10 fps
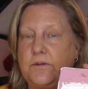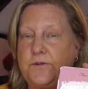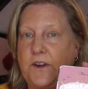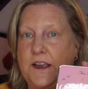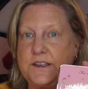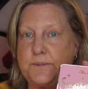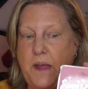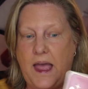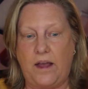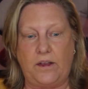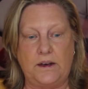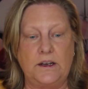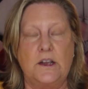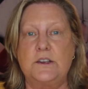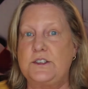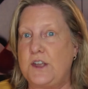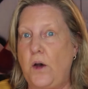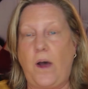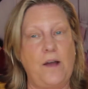Face Palette. So